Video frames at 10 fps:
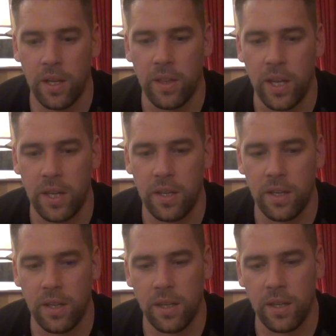then
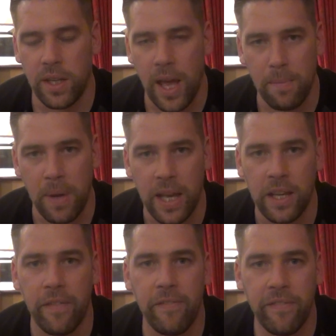inhabit a
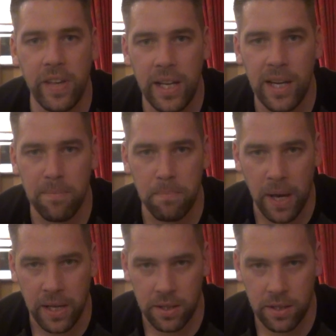
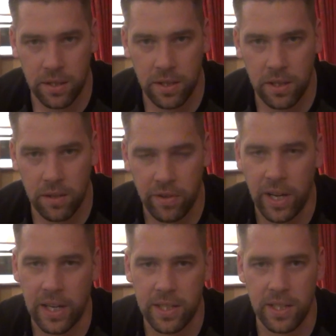feeling-based
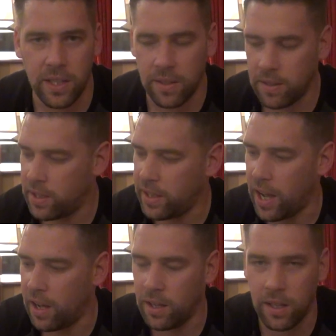reality.
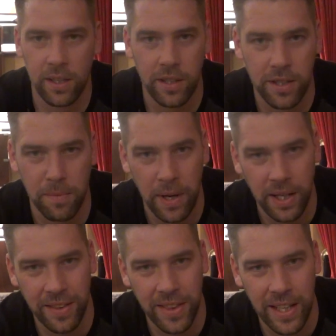Now, to
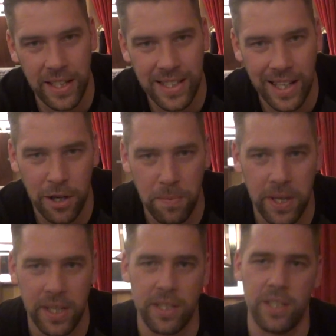make things a little
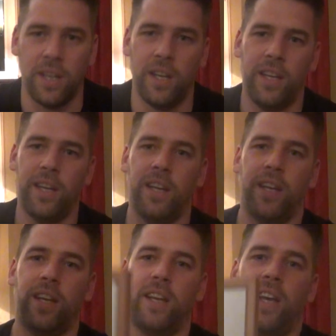bit easier,
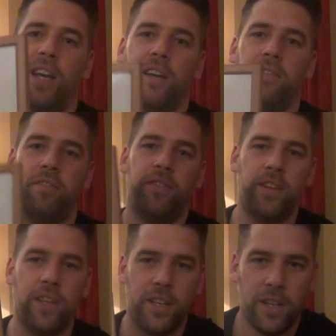I have
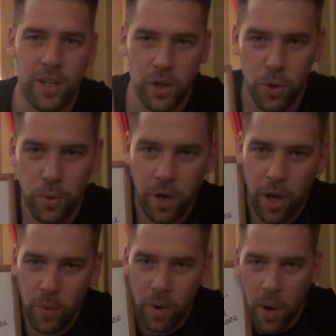a
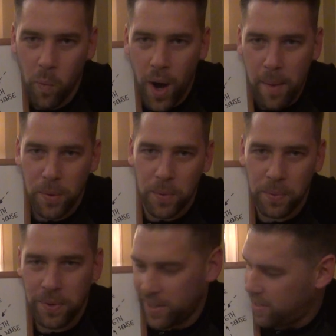
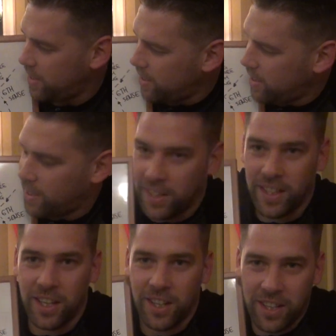whiteboard.
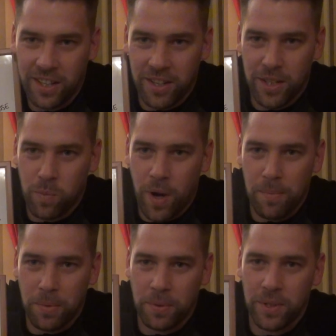Now the idea of this
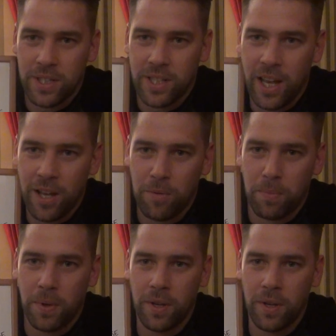whiteboard is to help